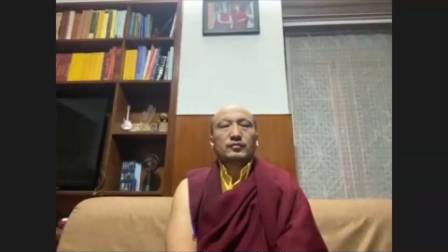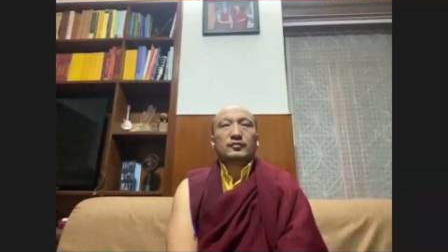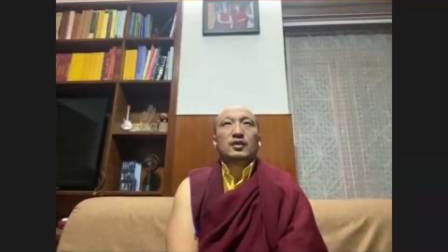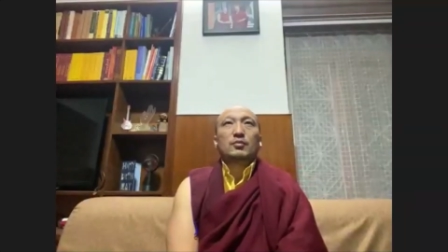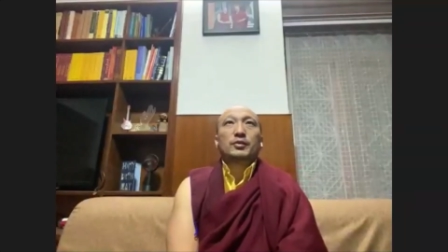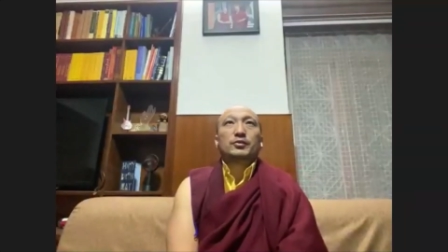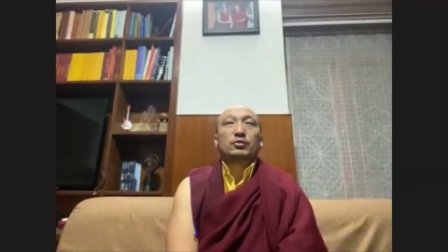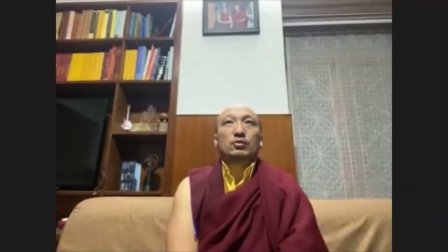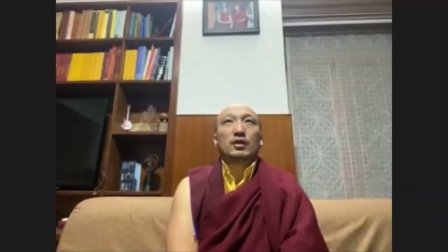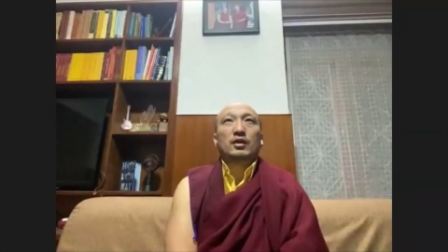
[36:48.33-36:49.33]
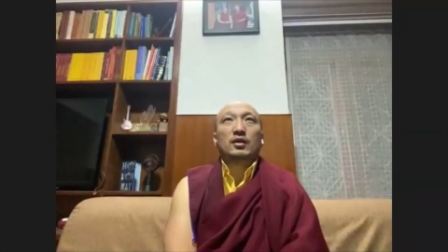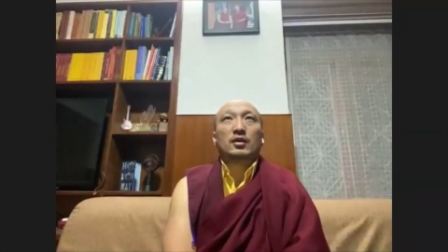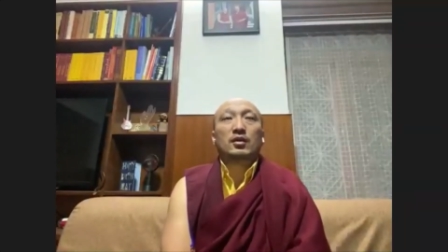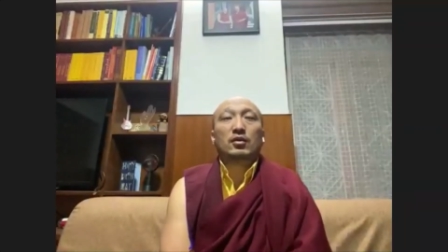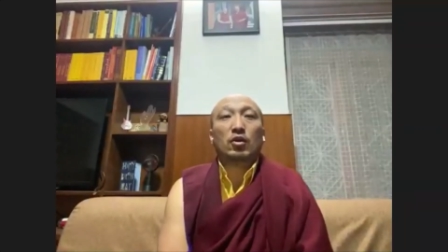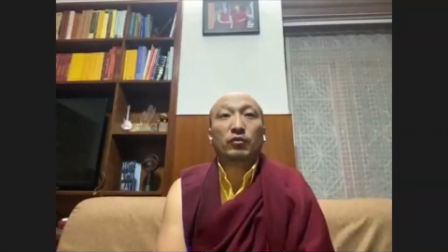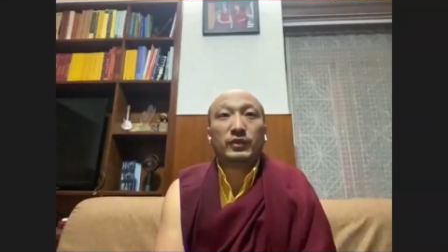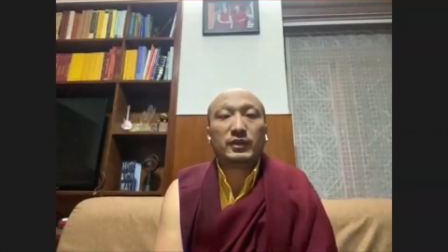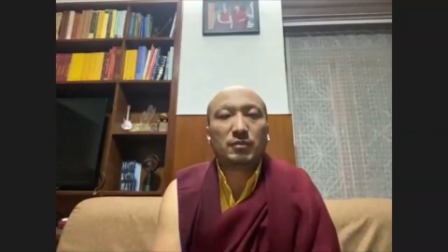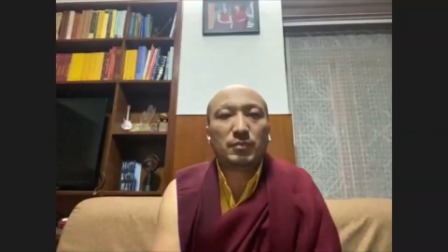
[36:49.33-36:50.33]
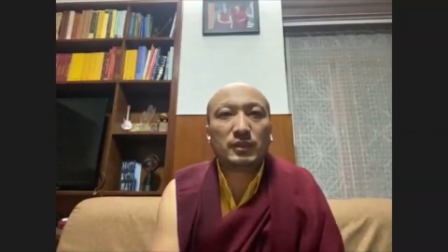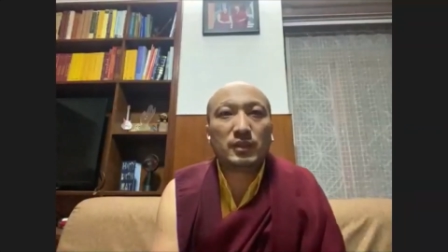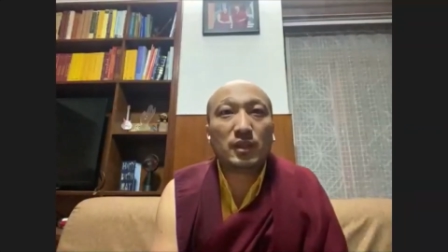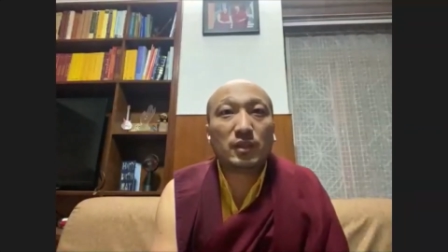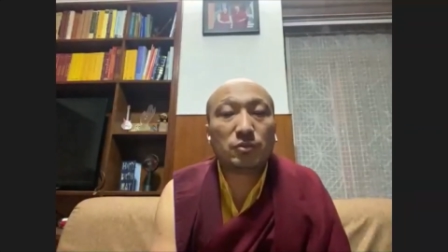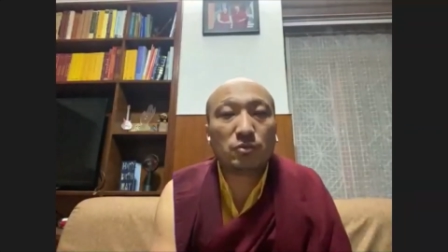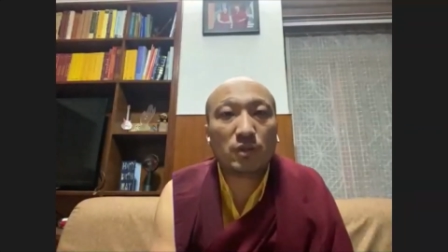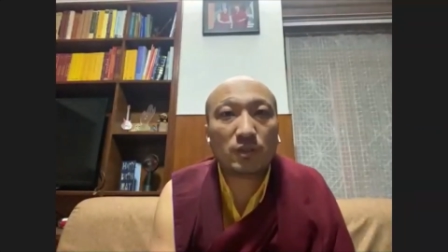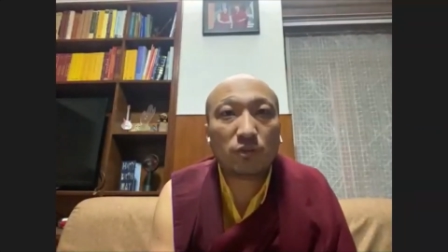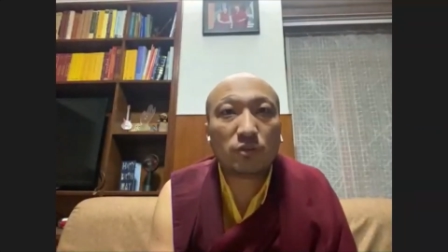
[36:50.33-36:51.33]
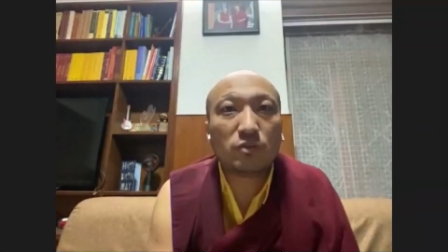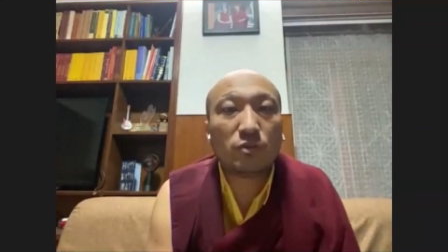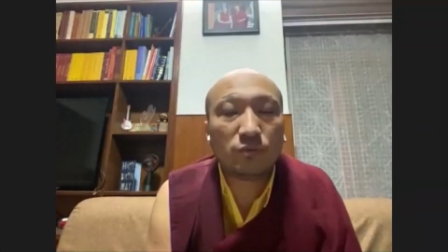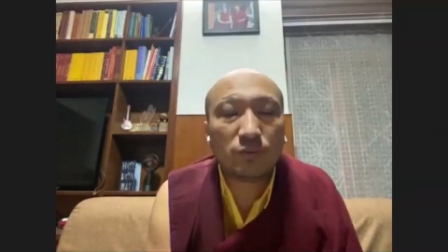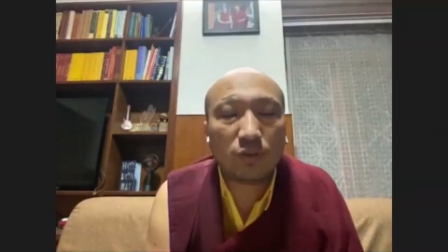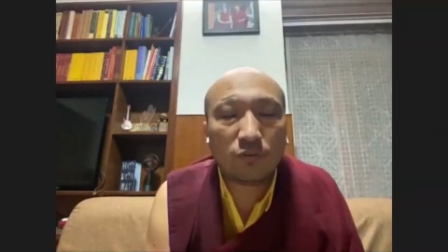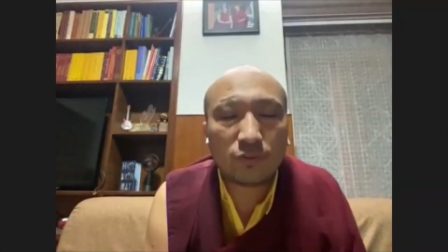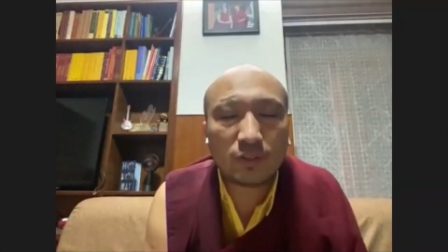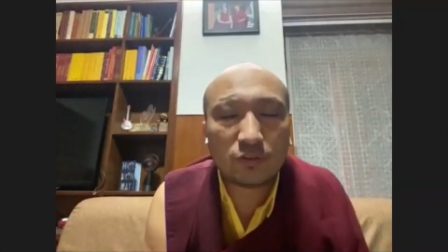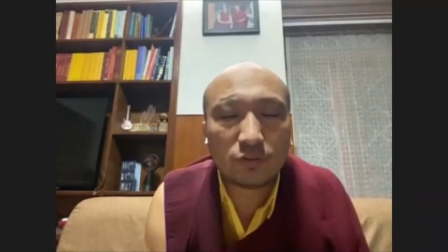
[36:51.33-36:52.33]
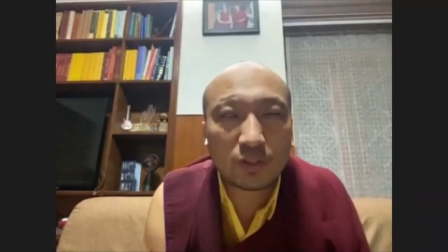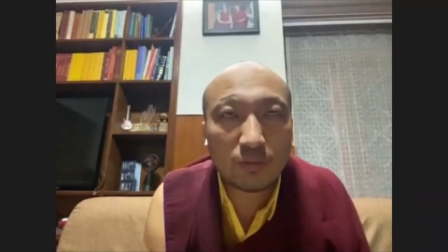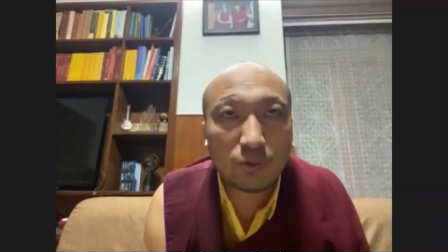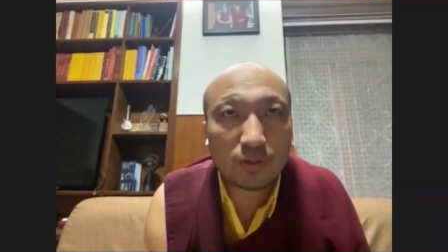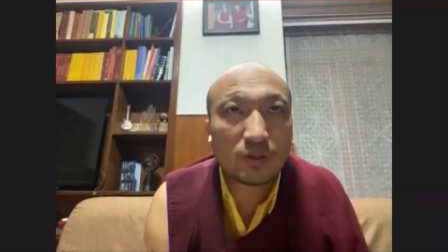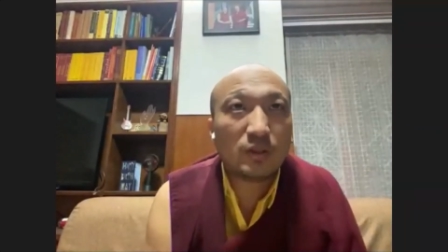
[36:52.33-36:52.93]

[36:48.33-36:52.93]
uh when you are offering the mandala, you are not only offering to someone,